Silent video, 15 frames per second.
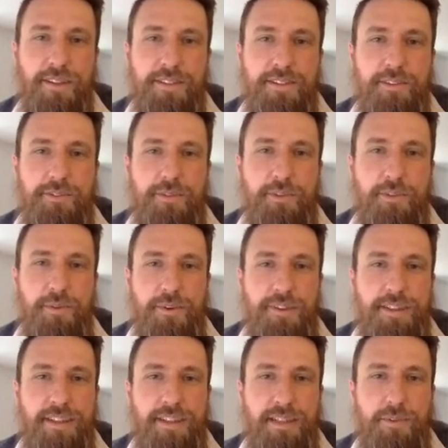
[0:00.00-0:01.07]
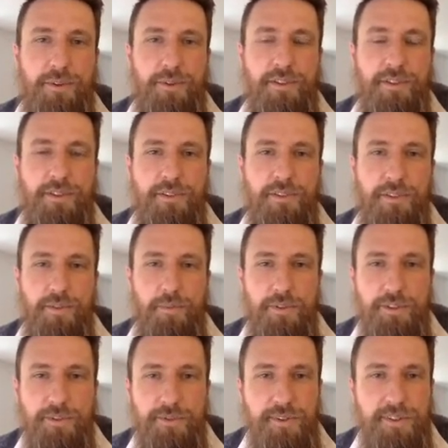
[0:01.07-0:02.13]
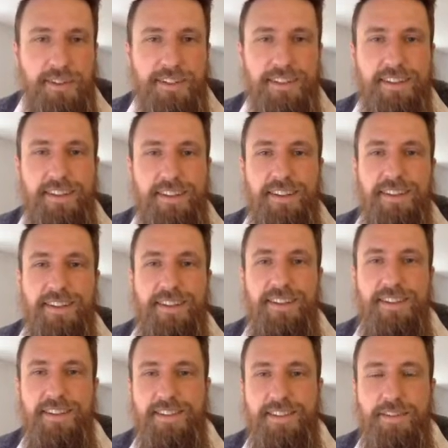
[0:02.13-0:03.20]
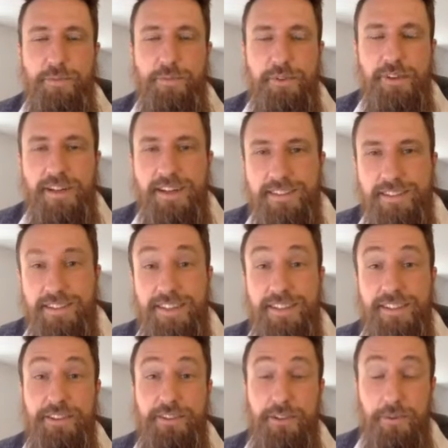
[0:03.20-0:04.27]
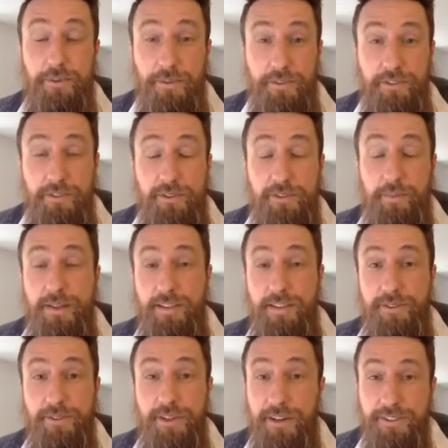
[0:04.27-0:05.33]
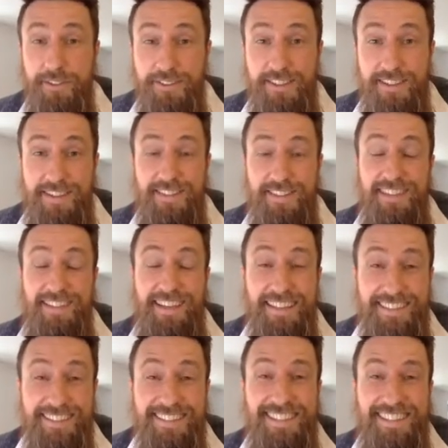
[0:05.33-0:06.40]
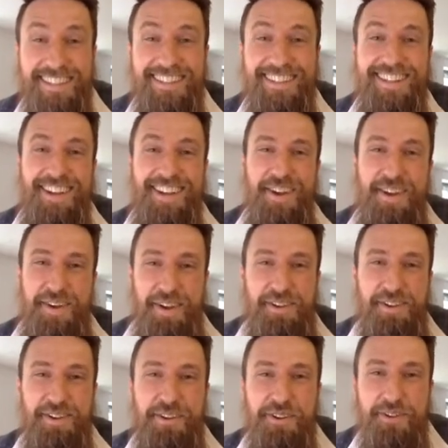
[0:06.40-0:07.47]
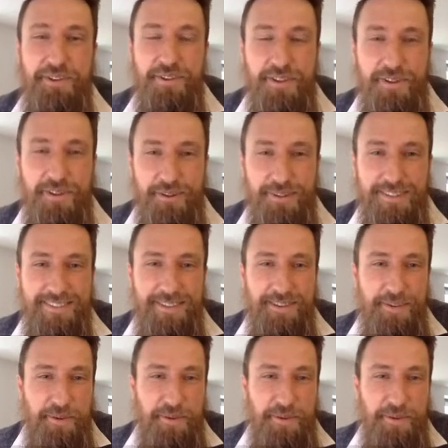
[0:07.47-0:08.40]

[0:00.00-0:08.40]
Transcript: It's not responding anymore on the monitoring. And then when you ask, did you replace your router? And then say yes, you know the cause.